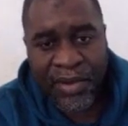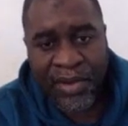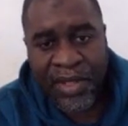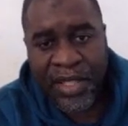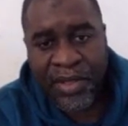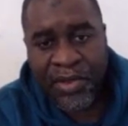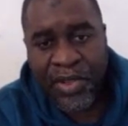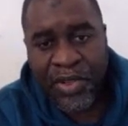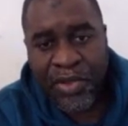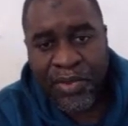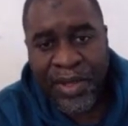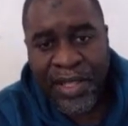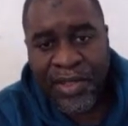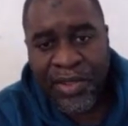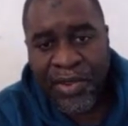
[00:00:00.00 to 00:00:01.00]
So there's going to
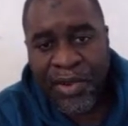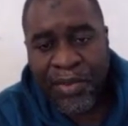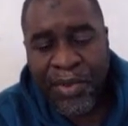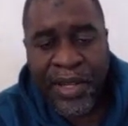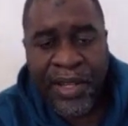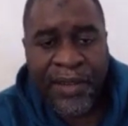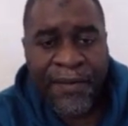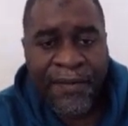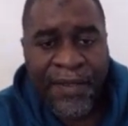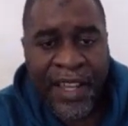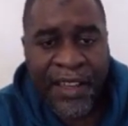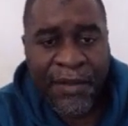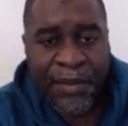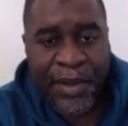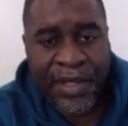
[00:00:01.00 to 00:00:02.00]
be a
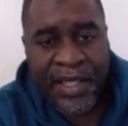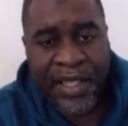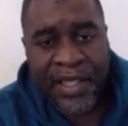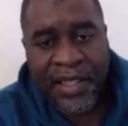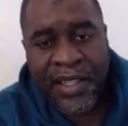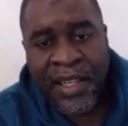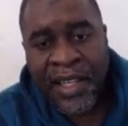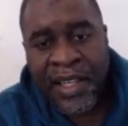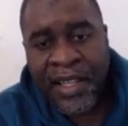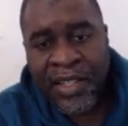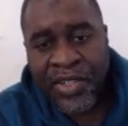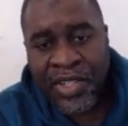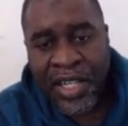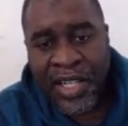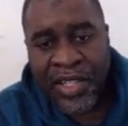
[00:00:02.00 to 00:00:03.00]
0.5%
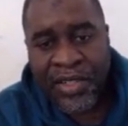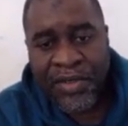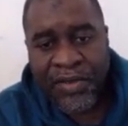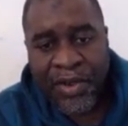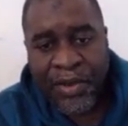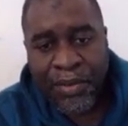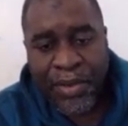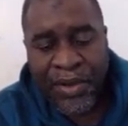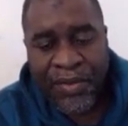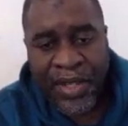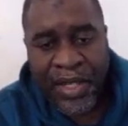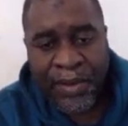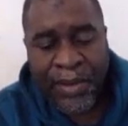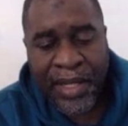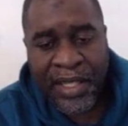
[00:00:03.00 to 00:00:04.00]
charge from
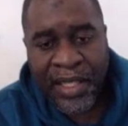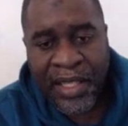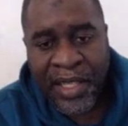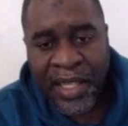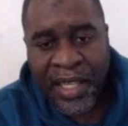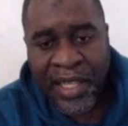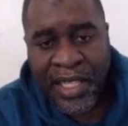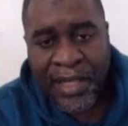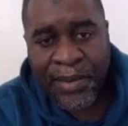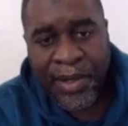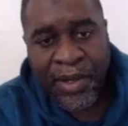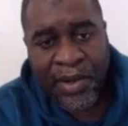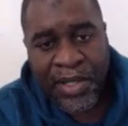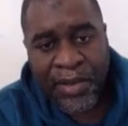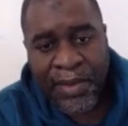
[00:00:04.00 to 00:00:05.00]
Perfect Money. That's
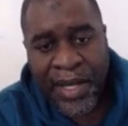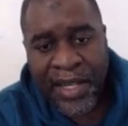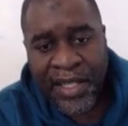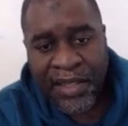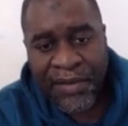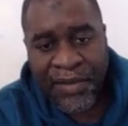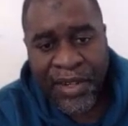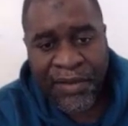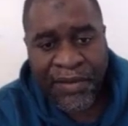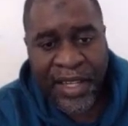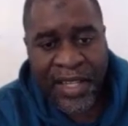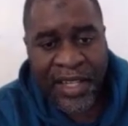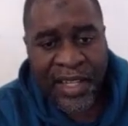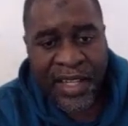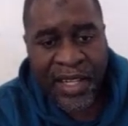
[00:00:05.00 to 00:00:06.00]
because mine is a
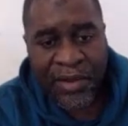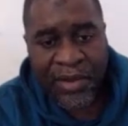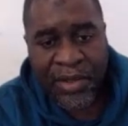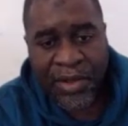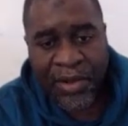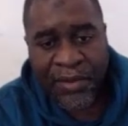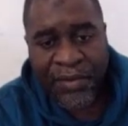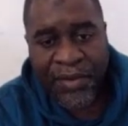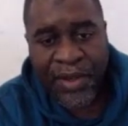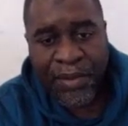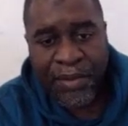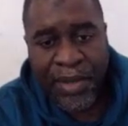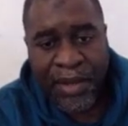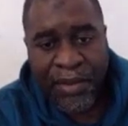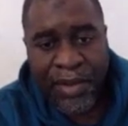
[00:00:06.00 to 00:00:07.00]
verified account.
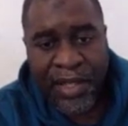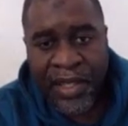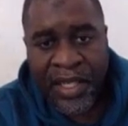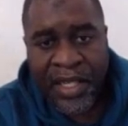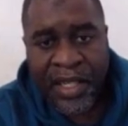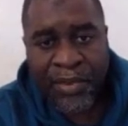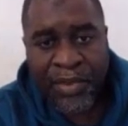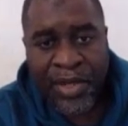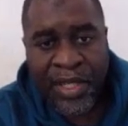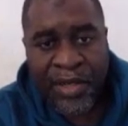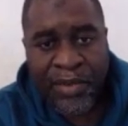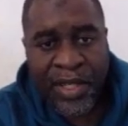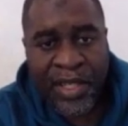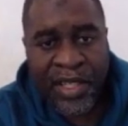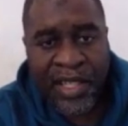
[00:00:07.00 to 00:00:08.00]
Confirm payment. Then it
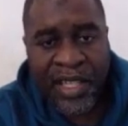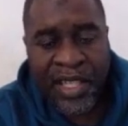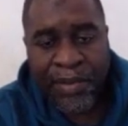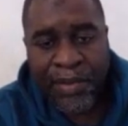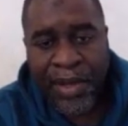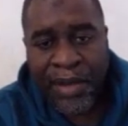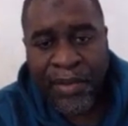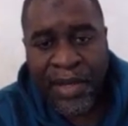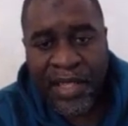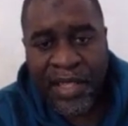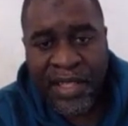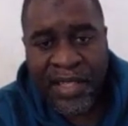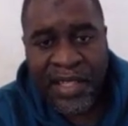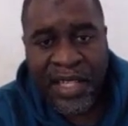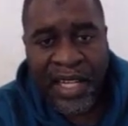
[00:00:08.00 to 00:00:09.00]
brings me here, the payment
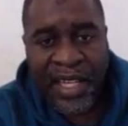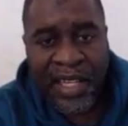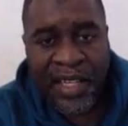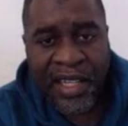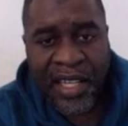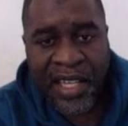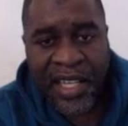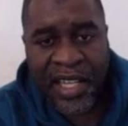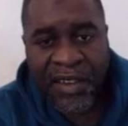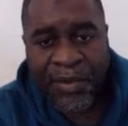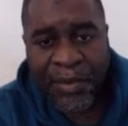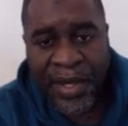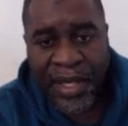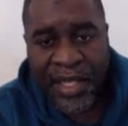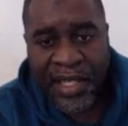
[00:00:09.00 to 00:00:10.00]
is done and
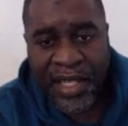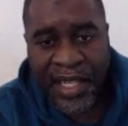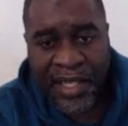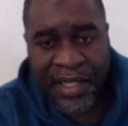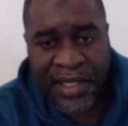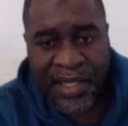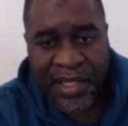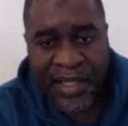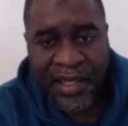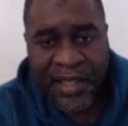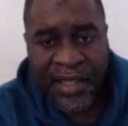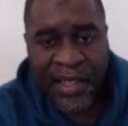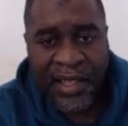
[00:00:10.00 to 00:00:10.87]
I've paid Exness.